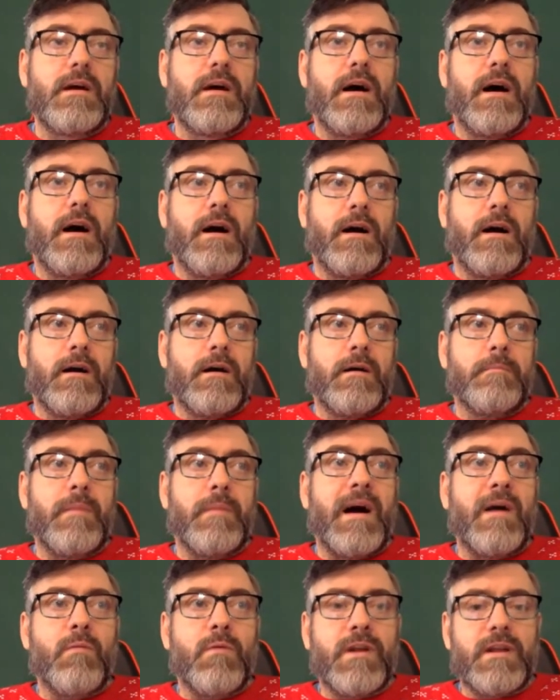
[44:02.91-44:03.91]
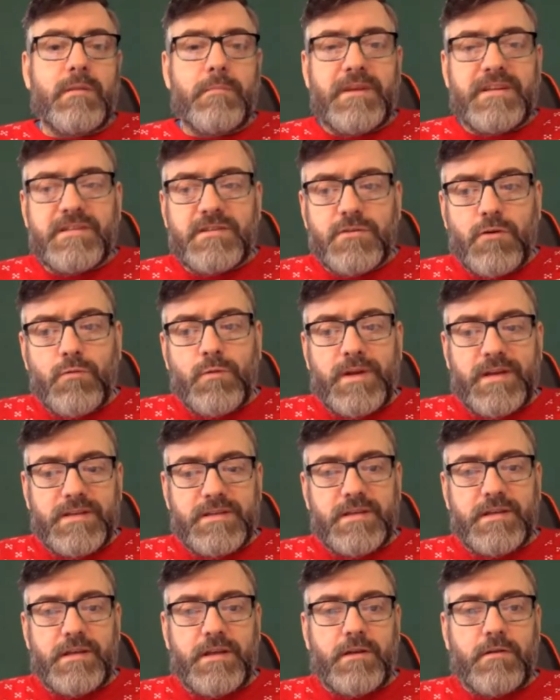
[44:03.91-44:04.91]
I want it to be so easy
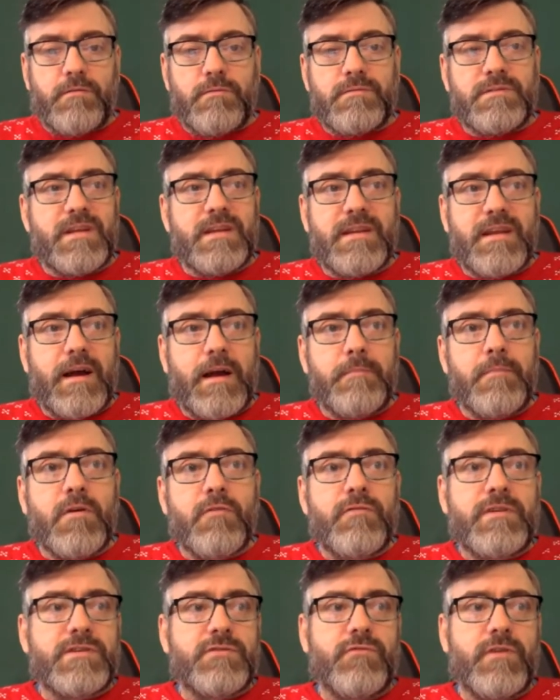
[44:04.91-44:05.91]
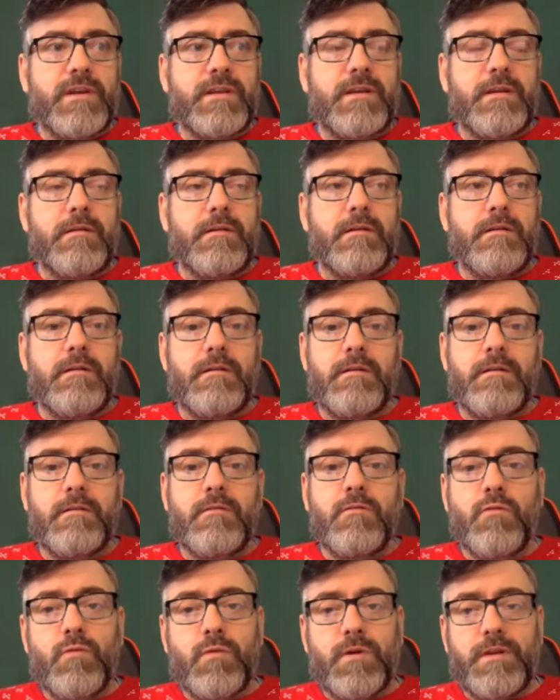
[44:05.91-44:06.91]
to use that I'm not restricting
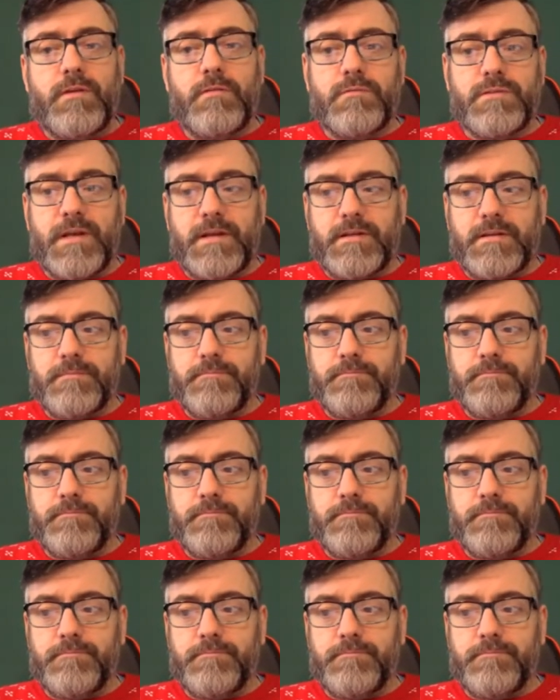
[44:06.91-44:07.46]
who can use it.